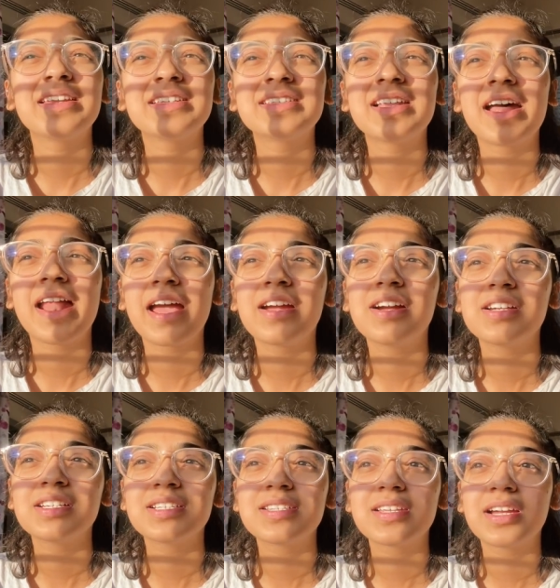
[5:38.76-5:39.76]
is that I gotta
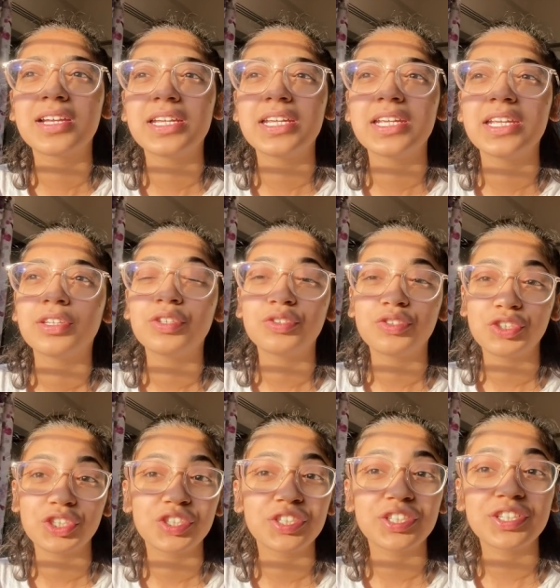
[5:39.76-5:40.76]
study
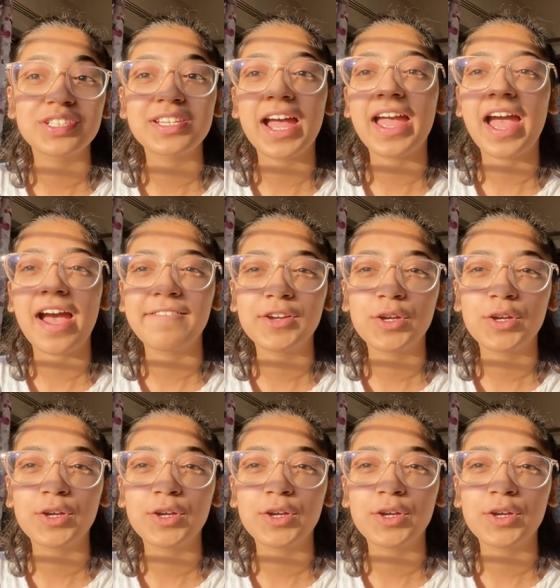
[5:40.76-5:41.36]
nutrition because I have a